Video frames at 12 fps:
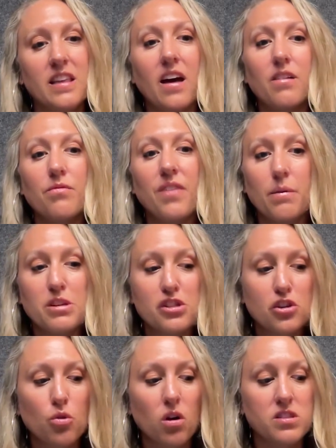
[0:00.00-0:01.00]
that families
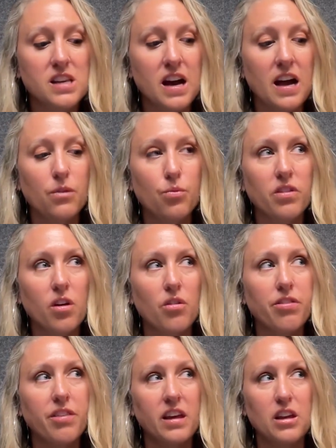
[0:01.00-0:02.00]
can go outside
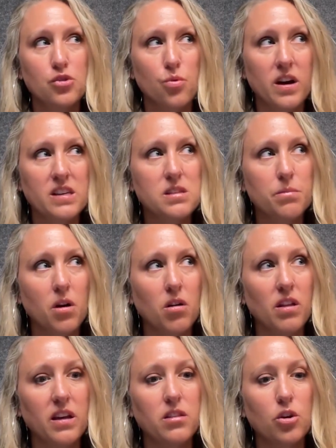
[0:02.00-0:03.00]
without thinking twice
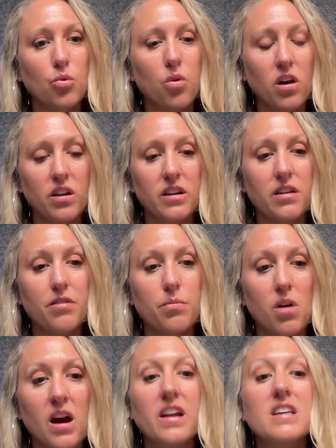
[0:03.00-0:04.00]
about like the quality of
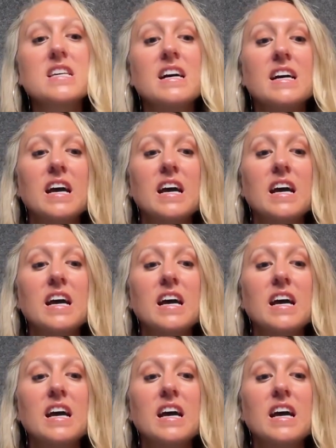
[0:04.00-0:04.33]
the product